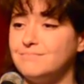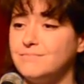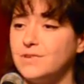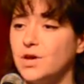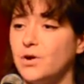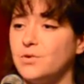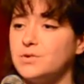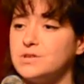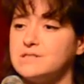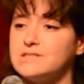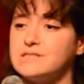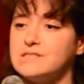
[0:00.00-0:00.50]

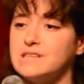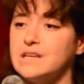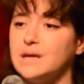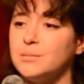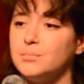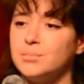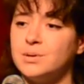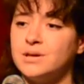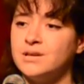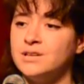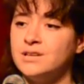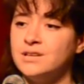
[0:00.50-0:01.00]
go to
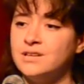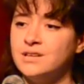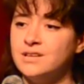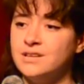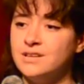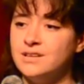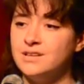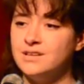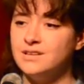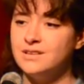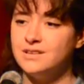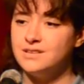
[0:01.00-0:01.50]
sleep.
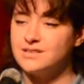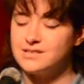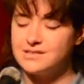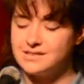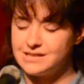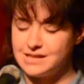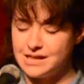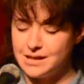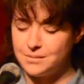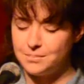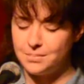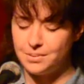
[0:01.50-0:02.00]

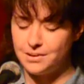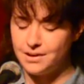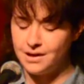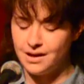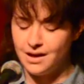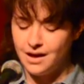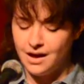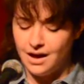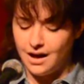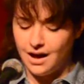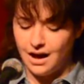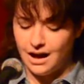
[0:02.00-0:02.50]
Sleep
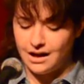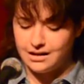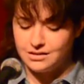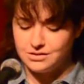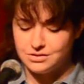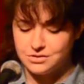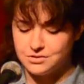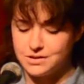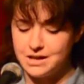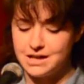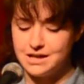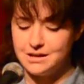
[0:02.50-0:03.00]
and
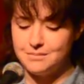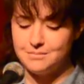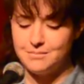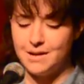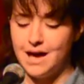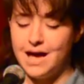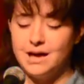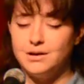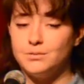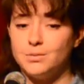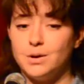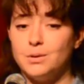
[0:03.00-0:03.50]
dream,
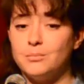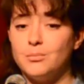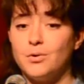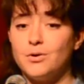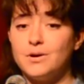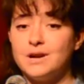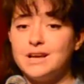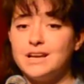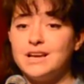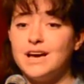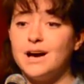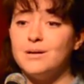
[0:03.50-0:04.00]
and when
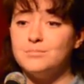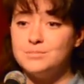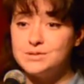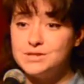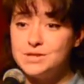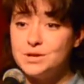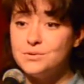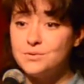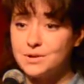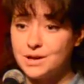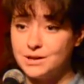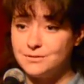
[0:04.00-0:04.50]
morning comes,
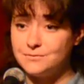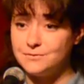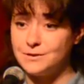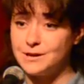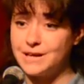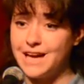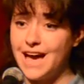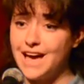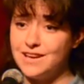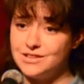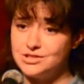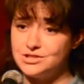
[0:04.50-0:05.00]
you can
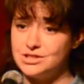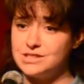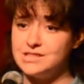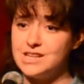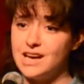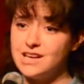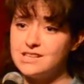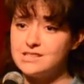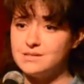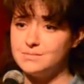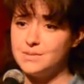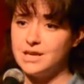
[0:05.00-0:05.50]
forget. She
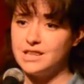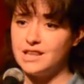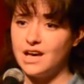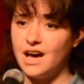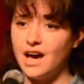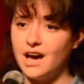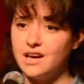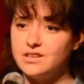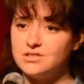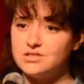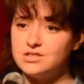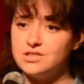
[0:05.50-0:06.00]
tells me that
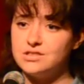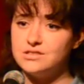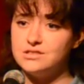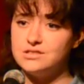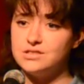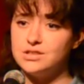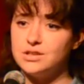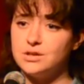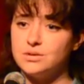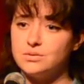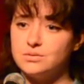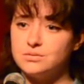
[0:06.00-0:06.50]
I should
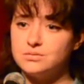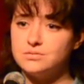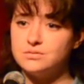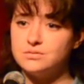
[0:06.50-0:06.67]
too